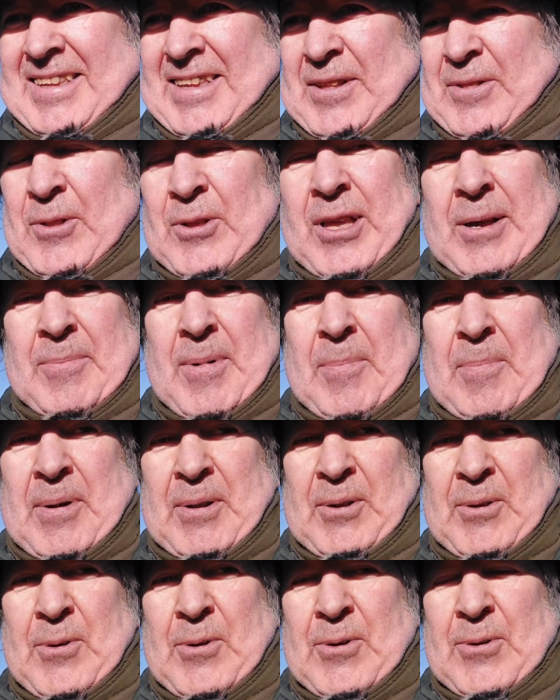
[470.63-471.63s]
Look him up
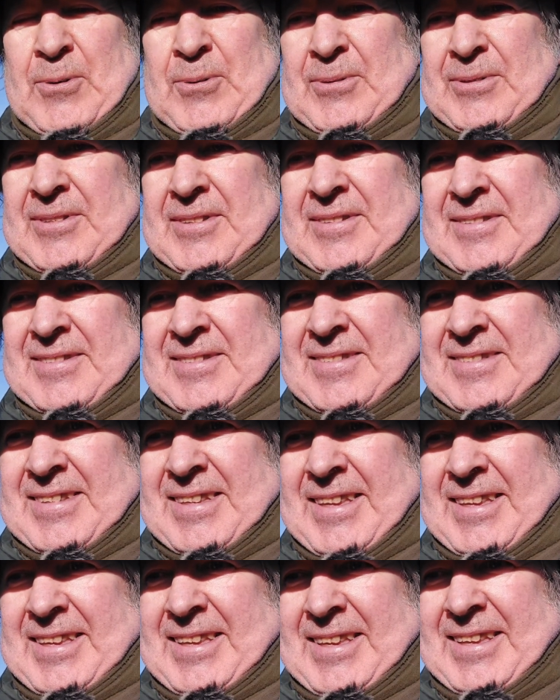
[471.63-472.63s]
on Google.
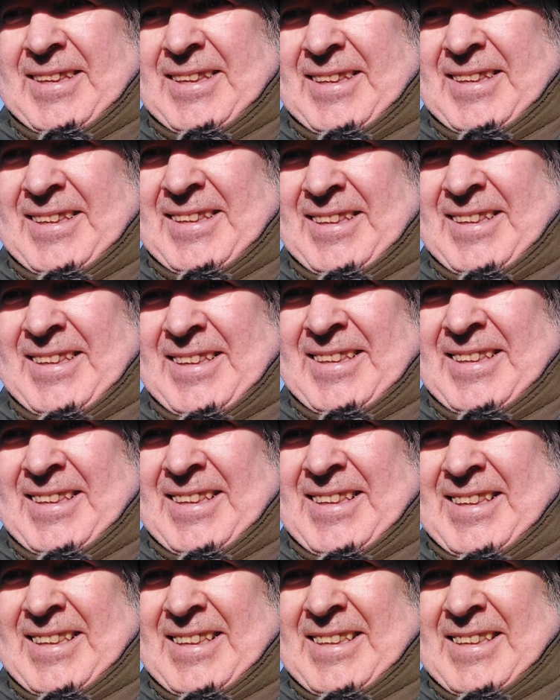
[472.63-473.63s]

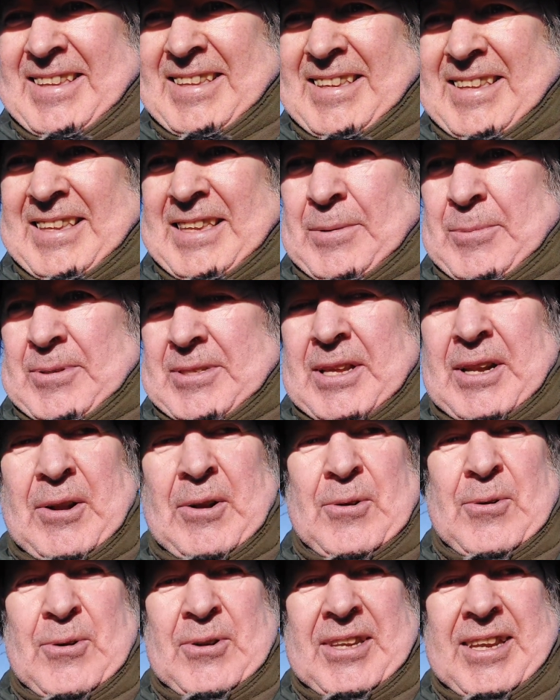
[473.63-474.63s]
He was a
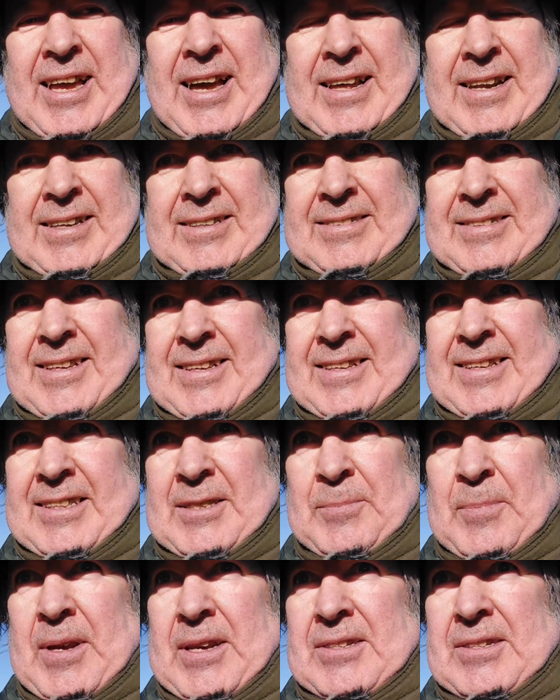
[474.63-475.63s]
renowned character,
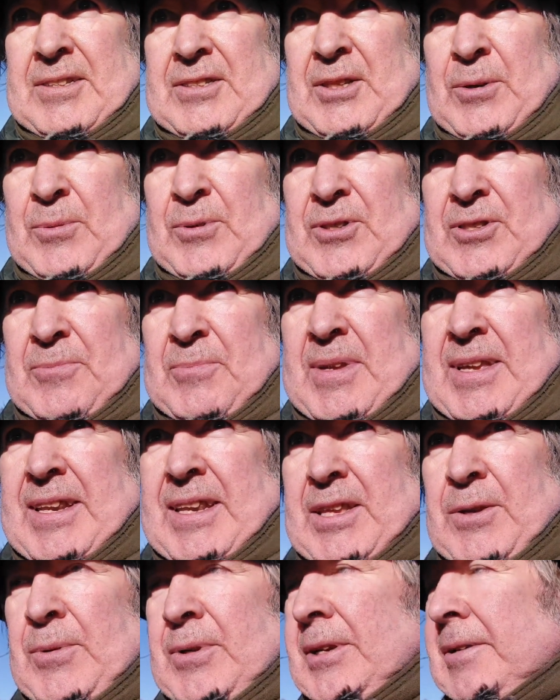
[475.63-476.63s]
especially towards Mary,
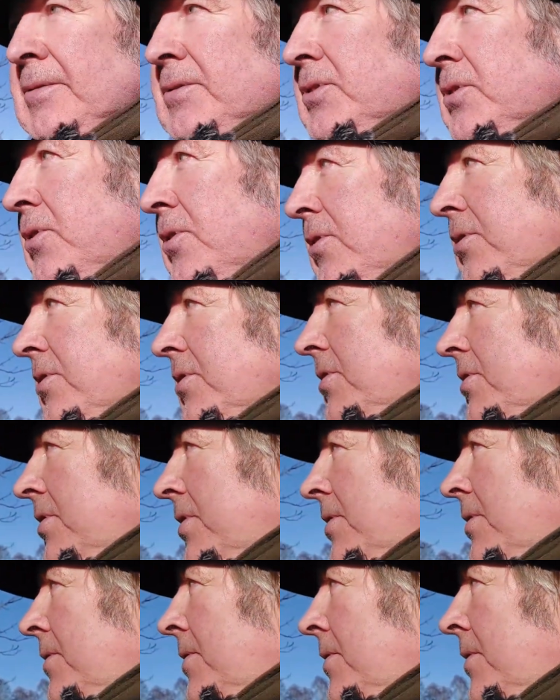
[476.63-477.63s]
Queen of Scots,
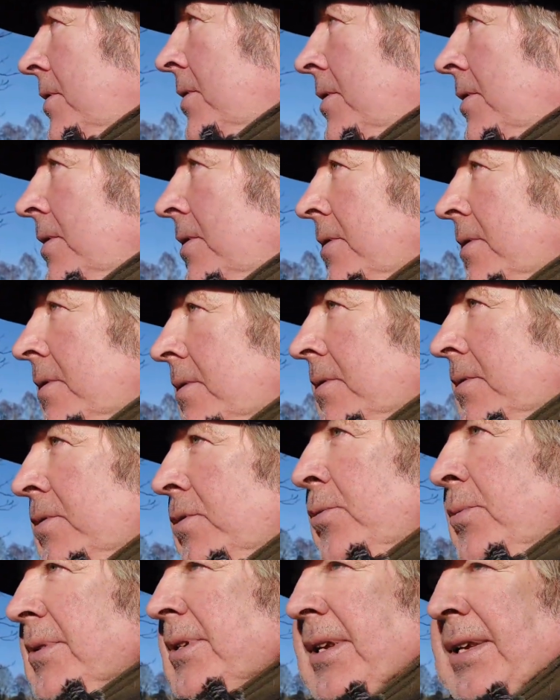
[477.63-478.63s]

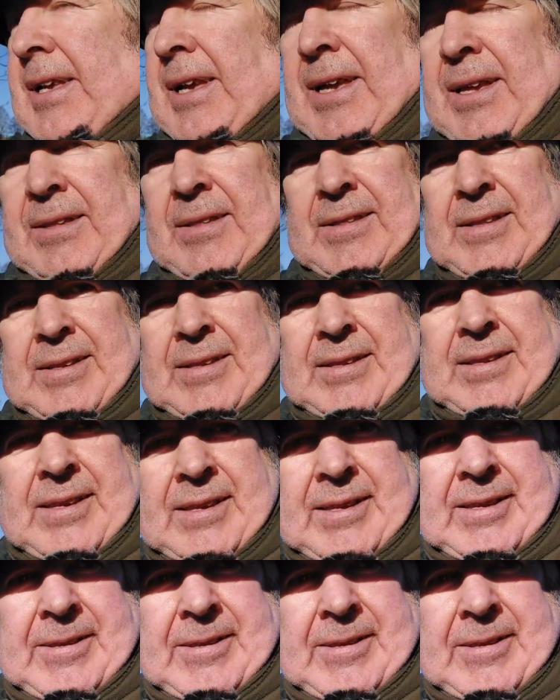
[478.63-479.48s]
who was a Catholic.